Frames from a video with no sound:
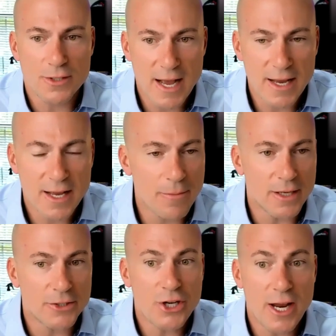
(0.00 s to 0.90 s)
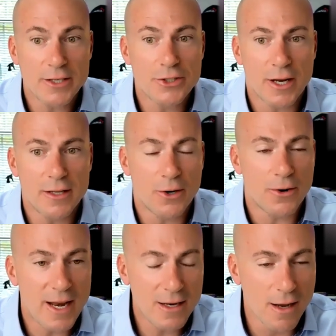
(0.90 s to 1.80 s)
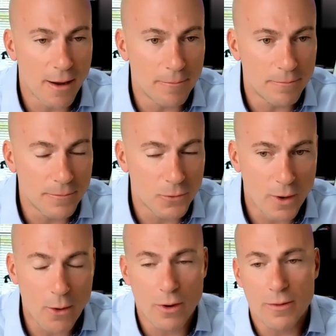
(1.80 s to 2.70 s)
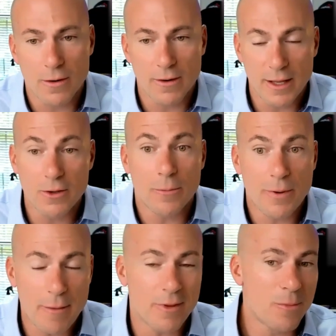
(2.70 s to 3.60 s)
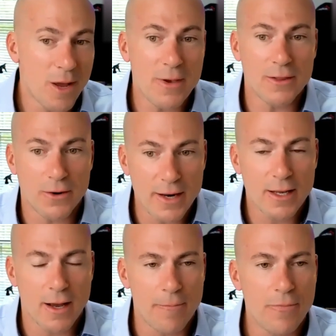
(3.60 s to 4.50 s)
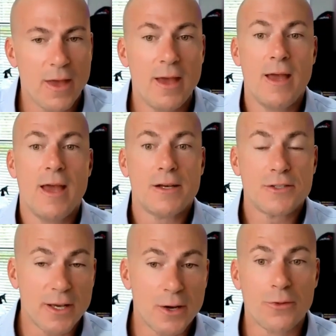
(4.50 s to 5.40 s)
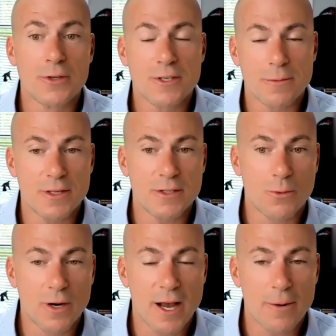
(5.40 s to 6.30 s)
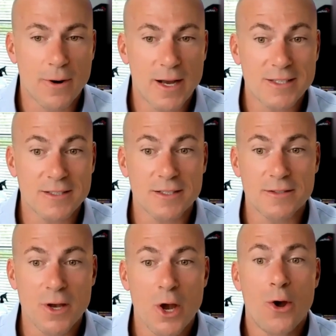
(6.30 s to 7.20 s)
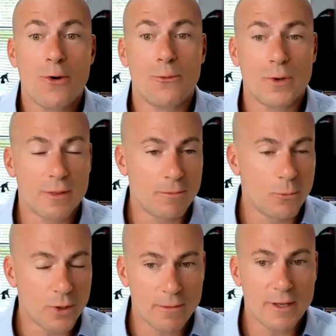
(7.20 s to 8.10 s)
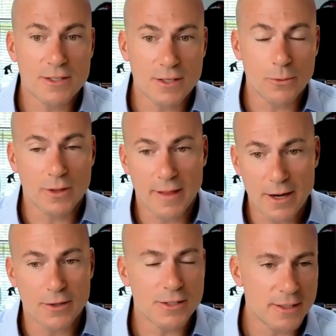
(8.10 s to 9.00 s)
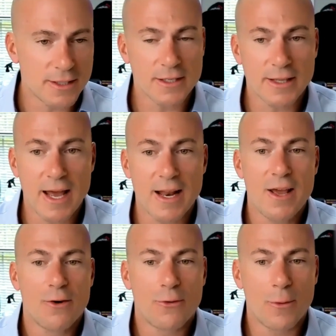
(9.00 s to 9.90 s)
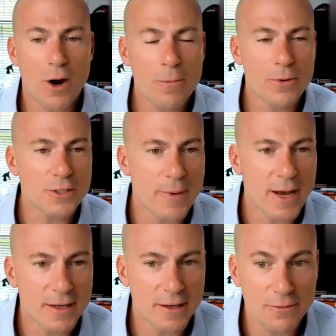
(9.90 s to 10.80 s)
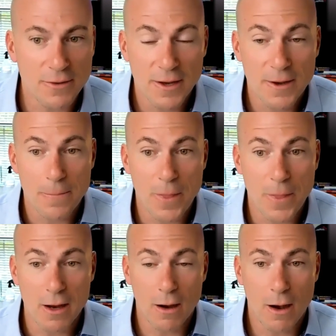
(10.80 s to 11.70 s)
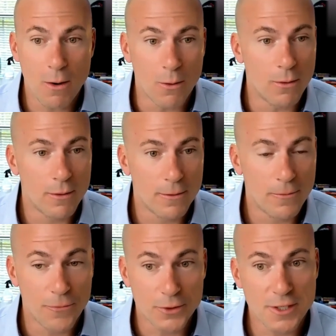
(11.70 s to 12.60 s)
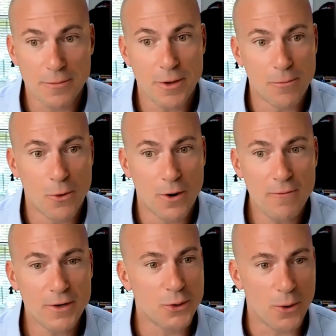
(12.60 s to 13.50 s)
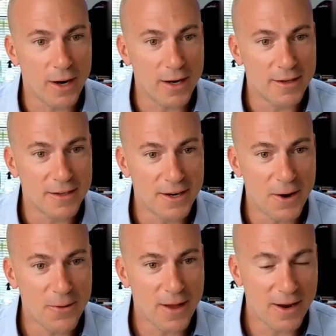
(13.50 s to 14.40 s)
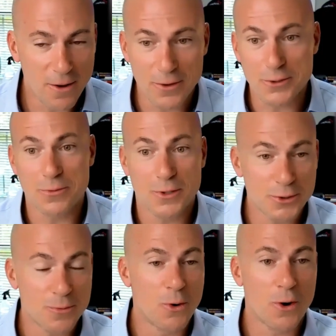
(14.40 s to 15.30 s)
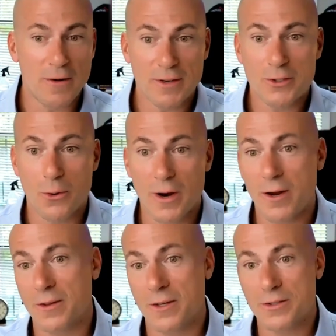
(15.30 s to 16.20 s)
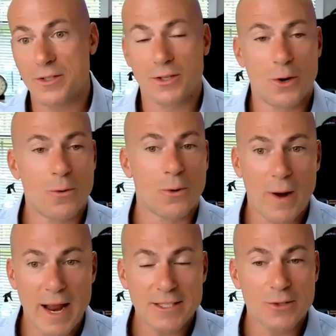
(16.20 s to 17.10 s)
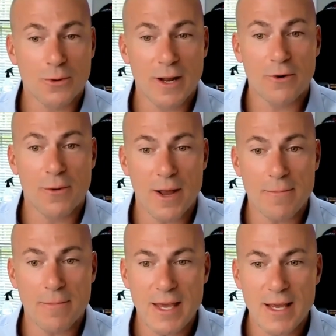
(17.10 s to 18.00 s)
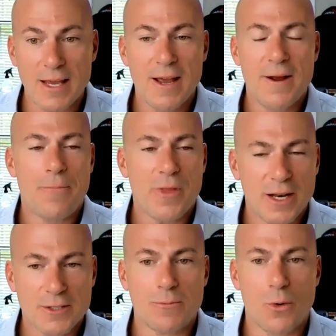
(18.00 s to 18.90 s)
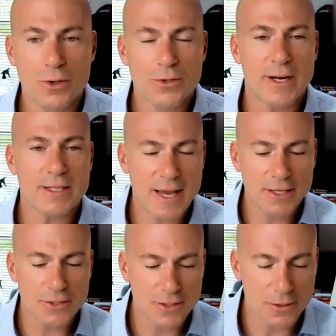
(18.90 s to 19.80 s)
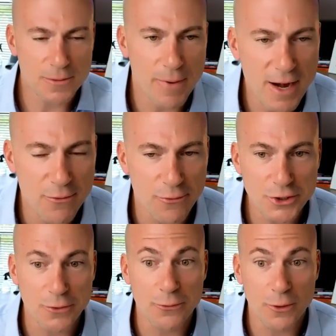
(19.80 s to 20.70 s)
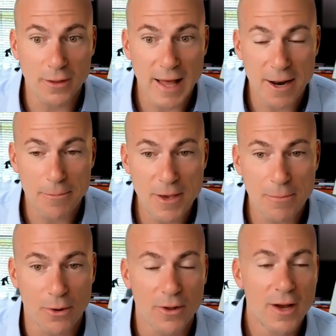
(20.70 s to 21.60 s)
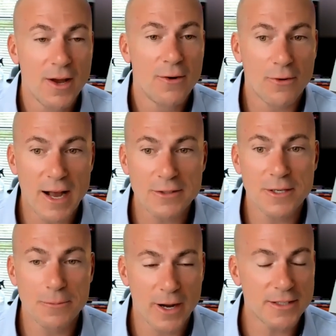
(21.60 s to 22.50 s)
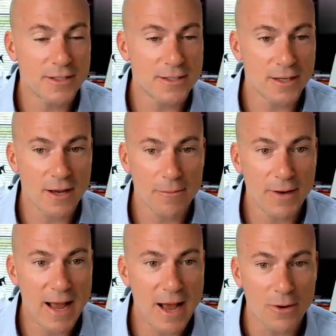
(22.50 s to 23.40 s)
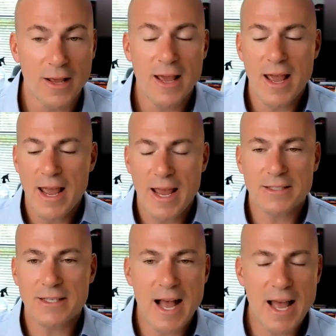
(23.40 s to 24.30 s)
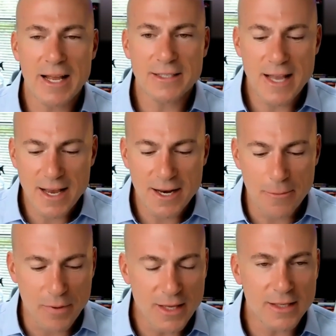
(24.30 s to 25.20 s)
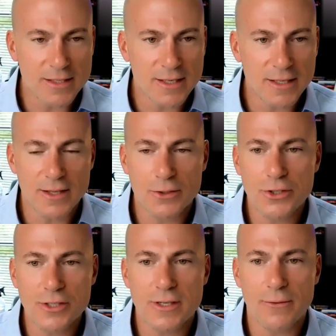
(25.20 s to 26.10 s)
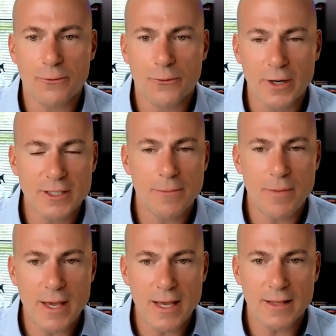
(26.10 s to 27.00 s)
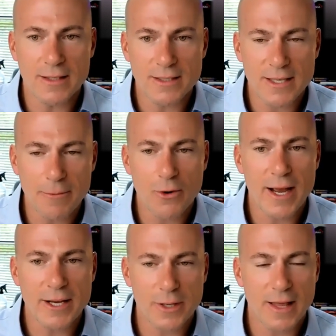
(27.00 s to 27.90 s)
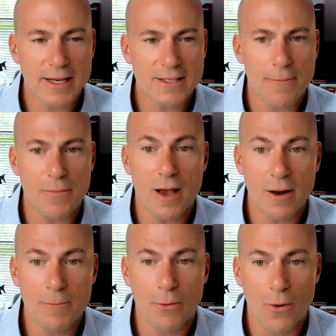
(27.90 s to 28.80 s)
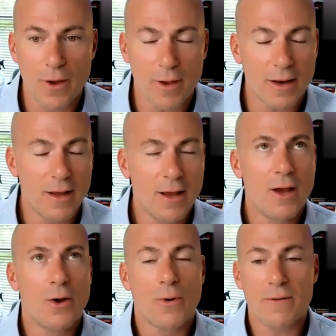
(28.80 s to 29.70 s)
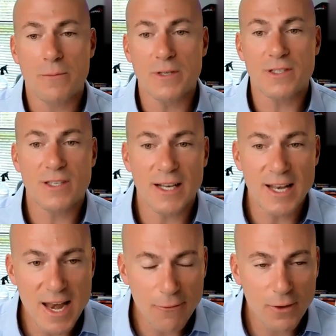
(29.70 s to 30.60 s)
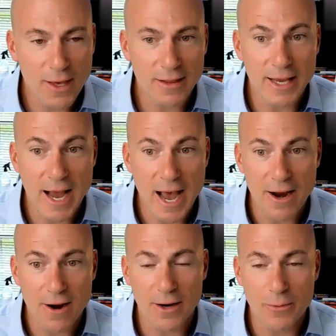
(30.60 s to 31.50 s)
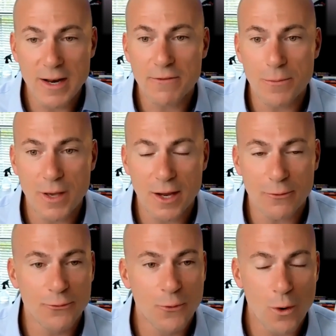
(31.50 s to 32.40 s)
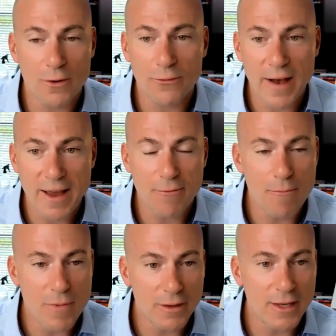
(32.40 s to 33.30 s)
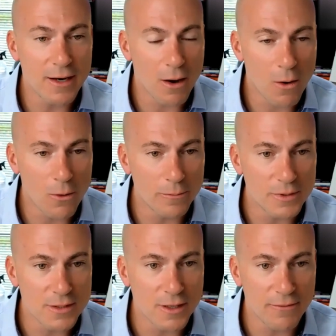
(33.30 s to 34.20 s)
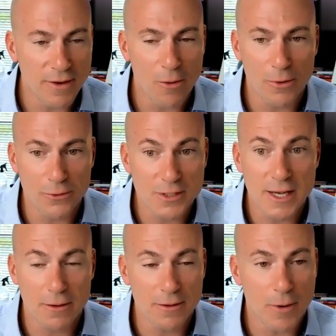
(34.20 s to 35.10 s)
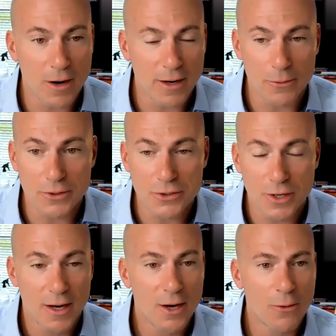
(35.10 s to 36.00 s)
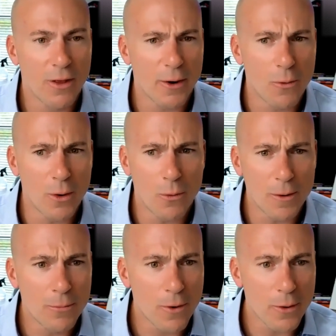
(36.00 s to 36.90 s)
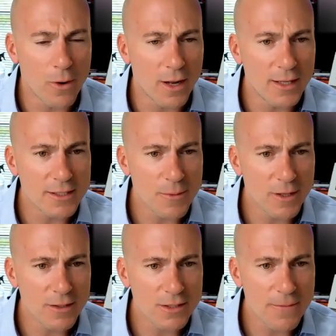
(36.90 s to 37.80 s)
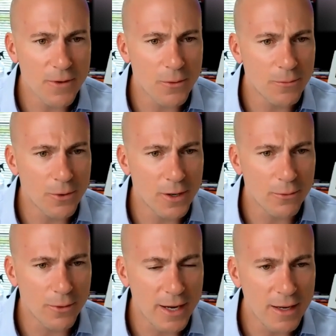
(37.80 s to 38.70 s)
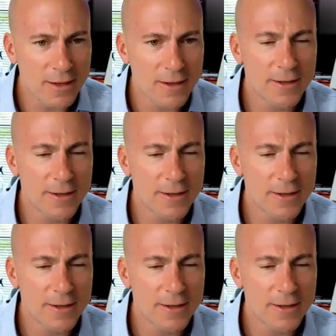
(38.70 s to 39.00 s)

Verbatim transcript: there's not going to be a change in their income right or they're in their payment there might be in their income so they go through some of these workout processes with with instant with lenders and things like that from our perspective like oh there's going to be more inventory you know like oh there's there's more inventory or there's lower rates or whatever it might be and it's more transactions so it's beneficial for a lot of people for housing prices to come down it's not it's not going to be this it, there's just for it to be the same crash we had last time, the unemployment would have to be significantly higher, and we'd have to be at four or five million homes available for sale in the market, which we're like what 1.1 this month or something, 1.3. Yeah,